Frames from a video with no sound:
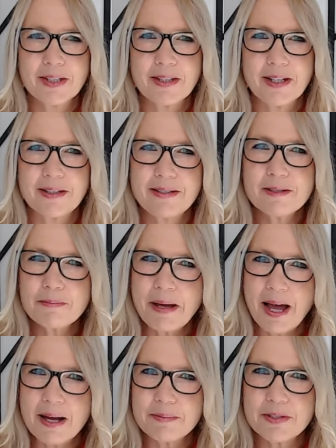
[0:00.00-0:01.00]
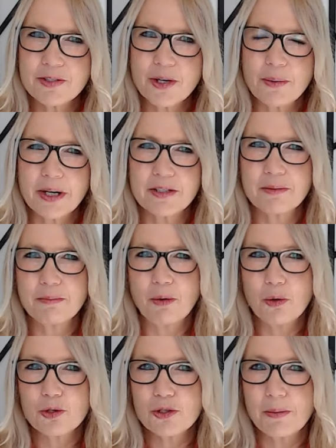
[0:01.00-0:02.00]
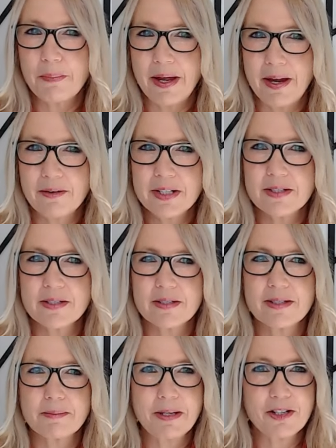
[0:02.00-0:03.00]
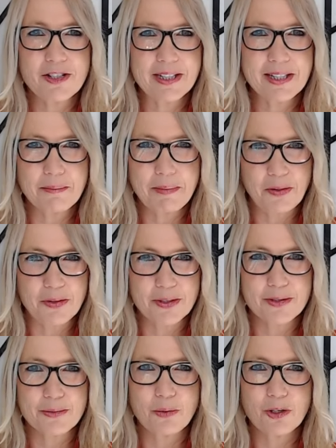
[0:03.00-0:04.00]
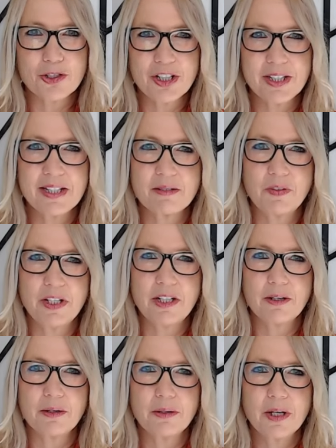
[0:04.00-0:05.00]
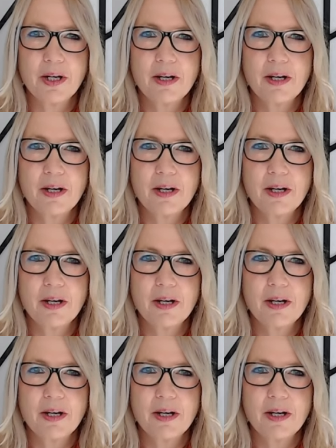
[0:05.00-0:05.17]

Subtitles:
Now, this is perhaps directed more to the parents, especially the mothers watching this video.